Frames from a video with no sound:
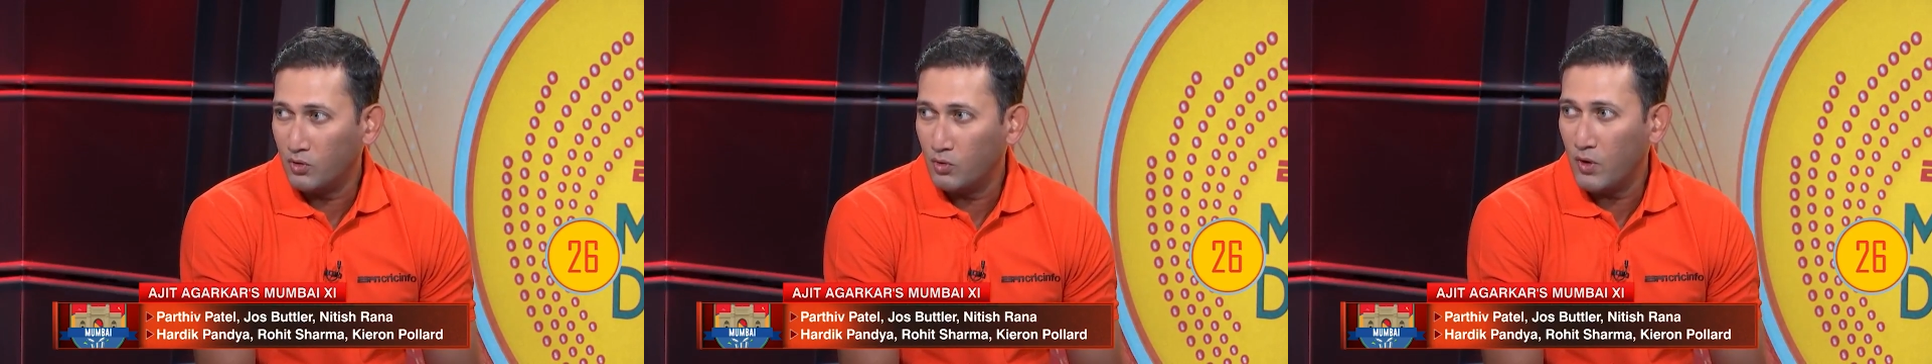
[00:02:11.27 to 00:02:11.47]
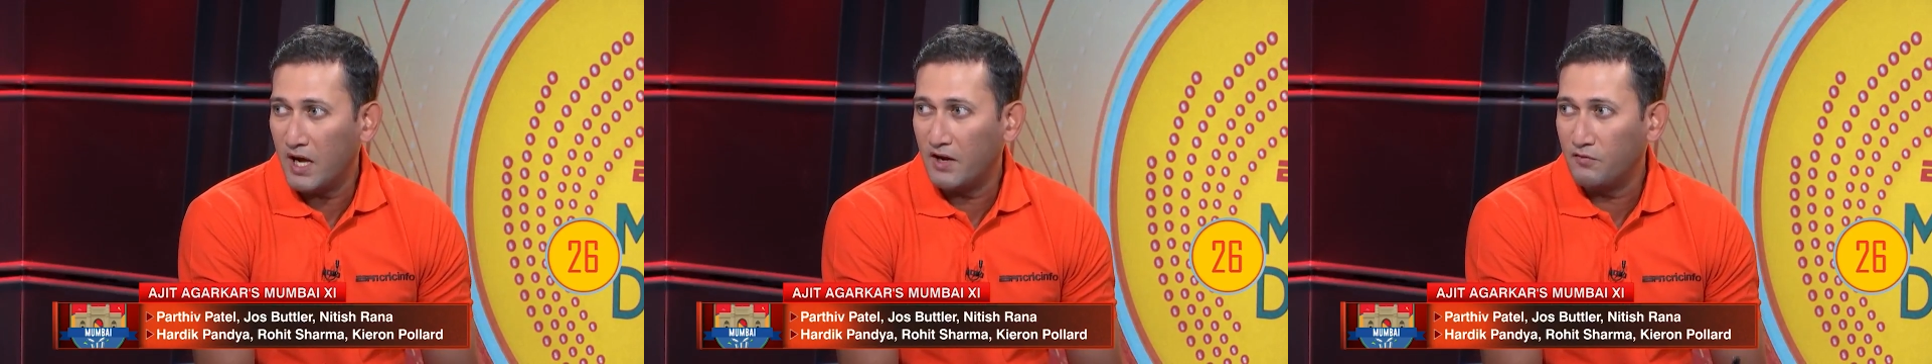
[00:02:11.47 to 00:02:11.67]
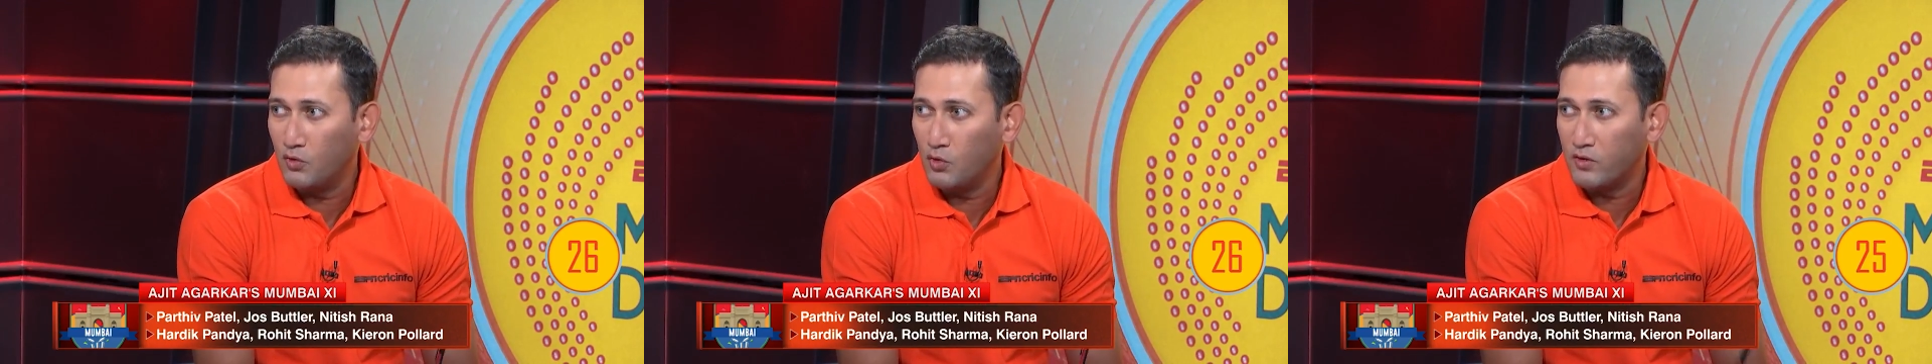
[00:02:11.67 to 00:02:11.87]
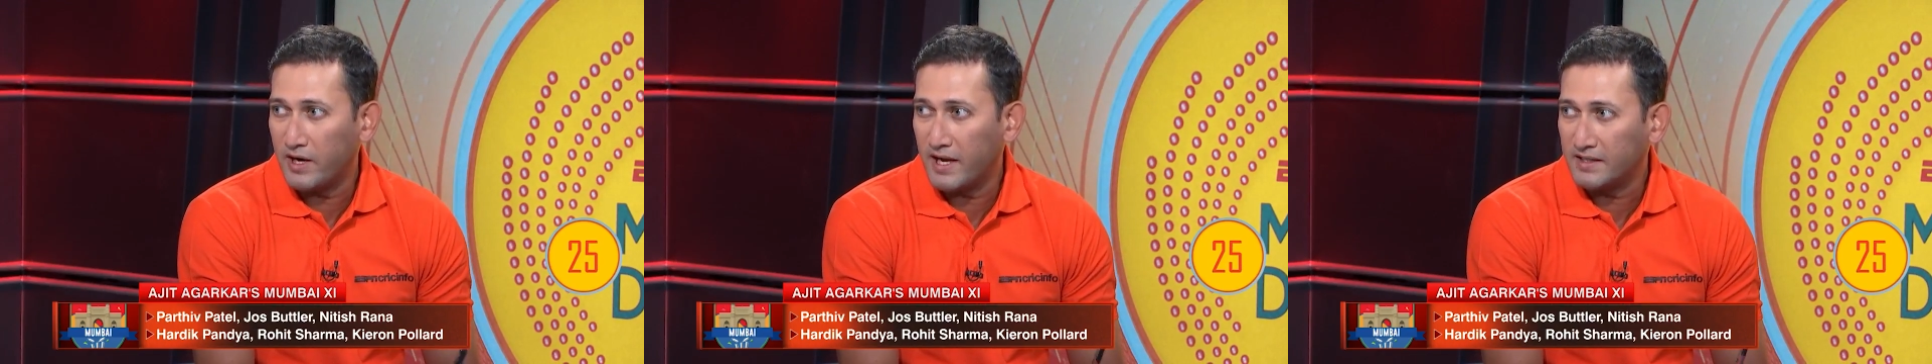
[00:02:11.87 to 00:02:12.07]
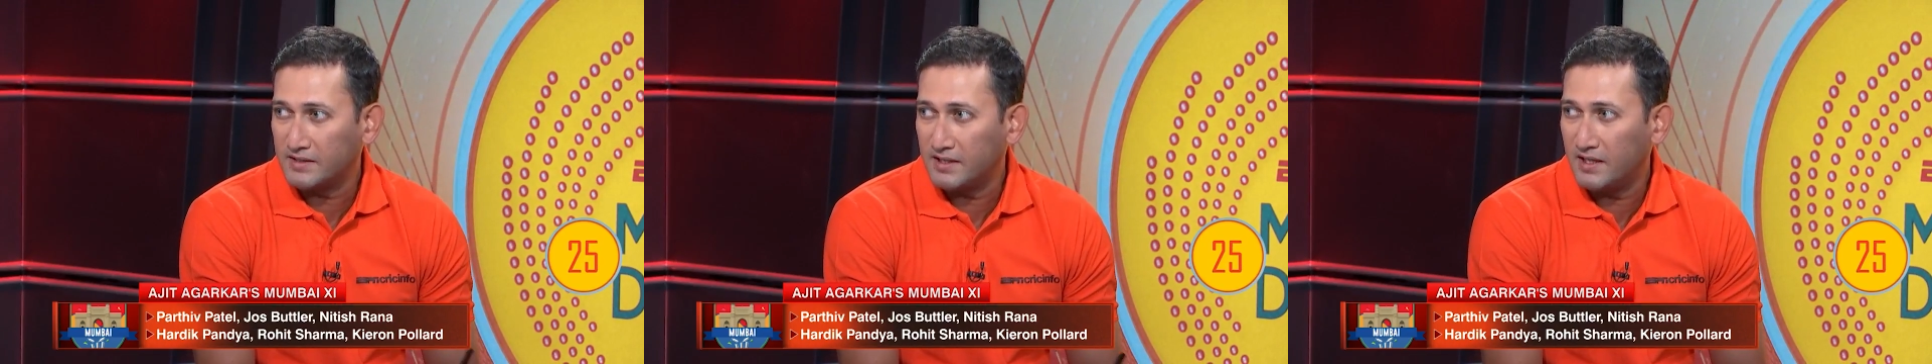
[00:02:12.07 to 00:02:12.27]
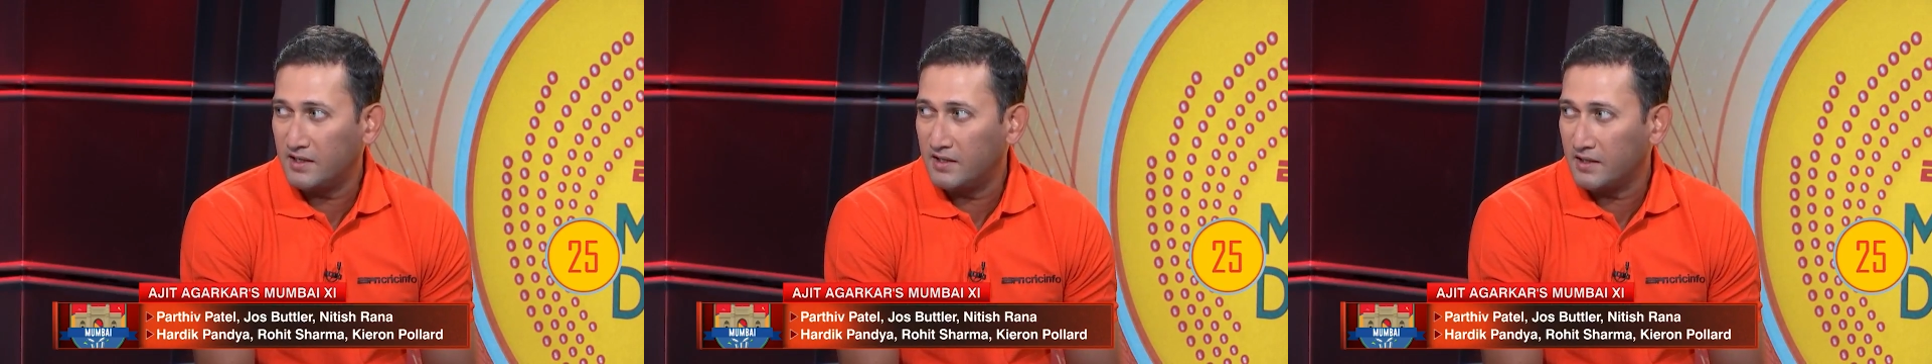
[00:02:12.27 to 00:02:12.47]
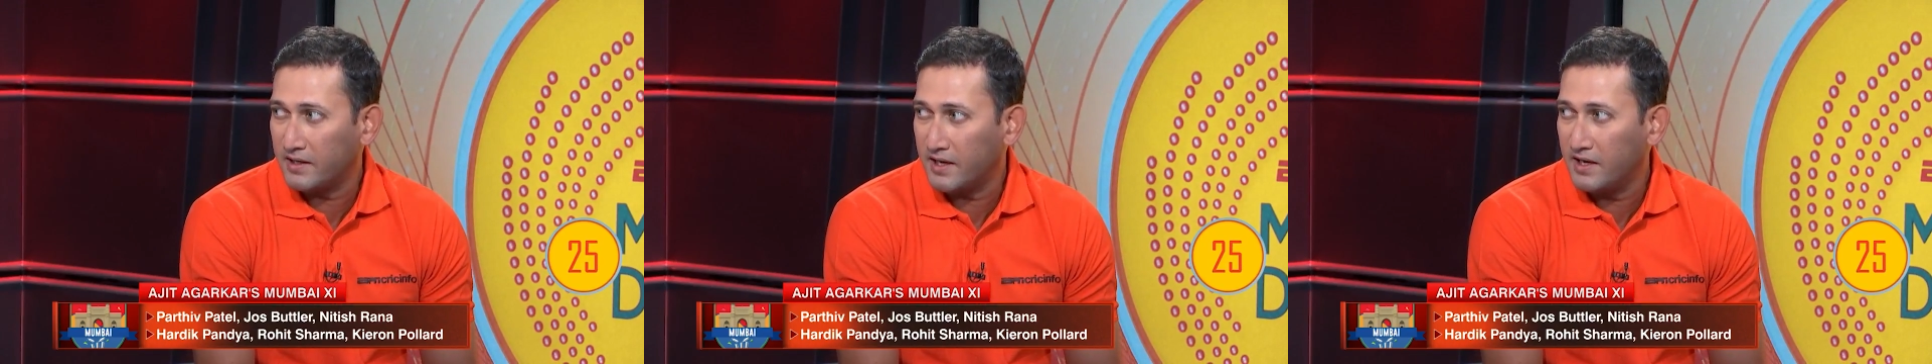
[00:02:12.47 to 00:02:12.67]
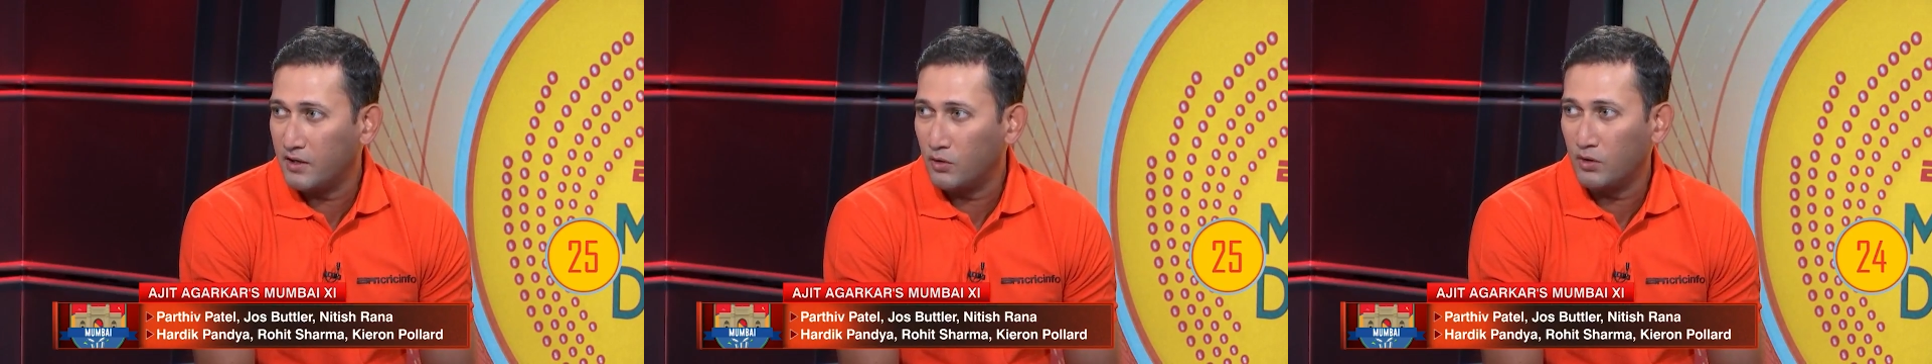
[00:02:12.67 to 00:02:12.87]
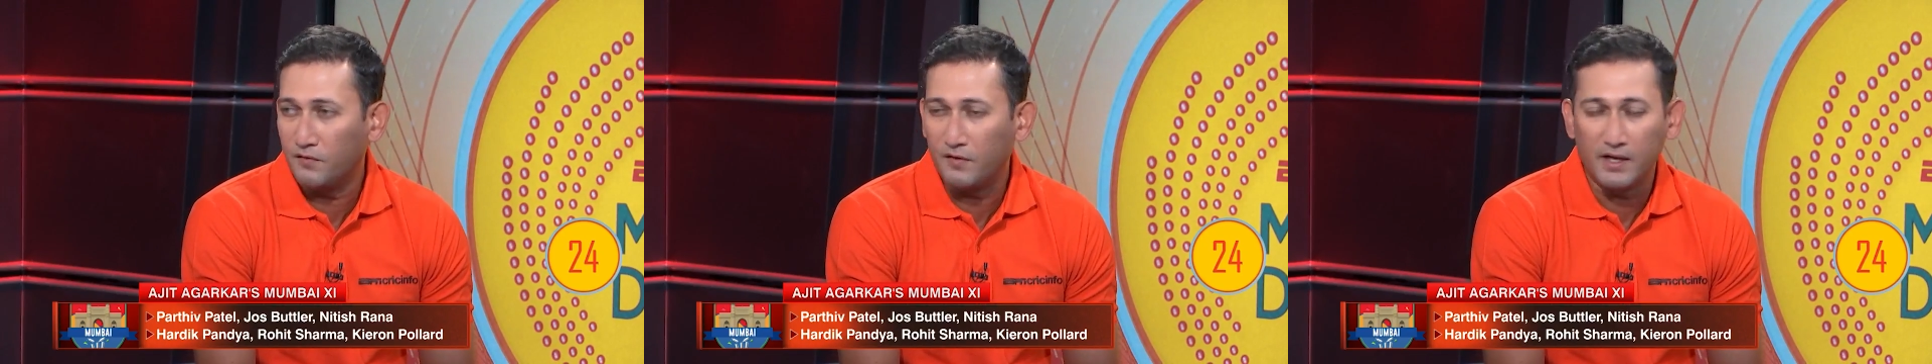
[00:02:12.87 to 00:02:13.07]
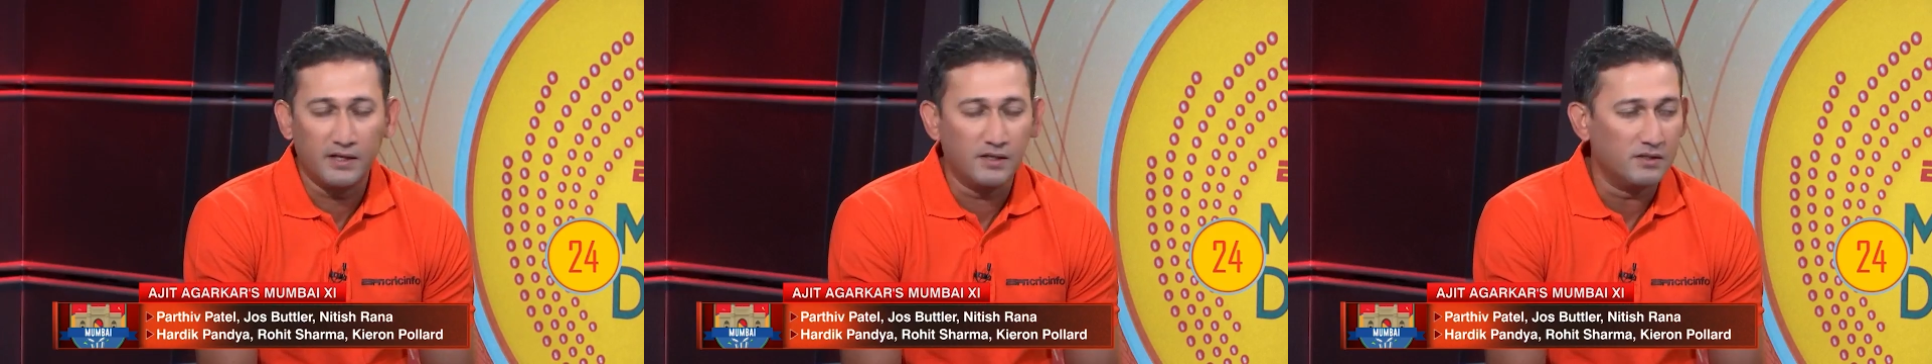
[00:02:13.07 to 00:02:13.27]
to have two cracks at uh, getting to the
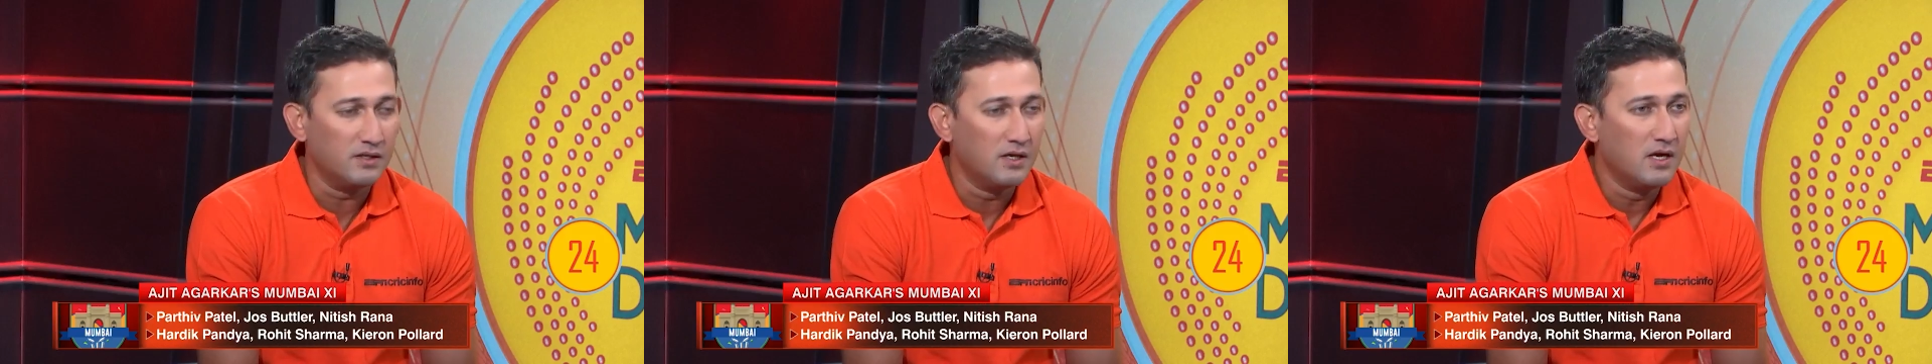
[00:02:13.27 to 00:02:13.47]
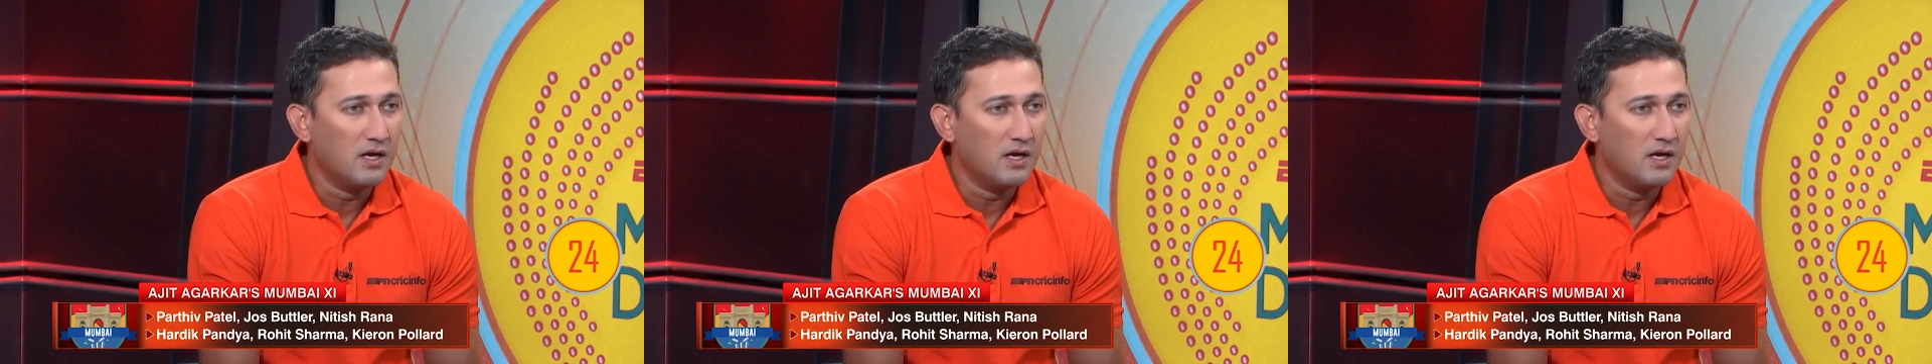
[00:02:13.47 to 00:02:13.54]
final.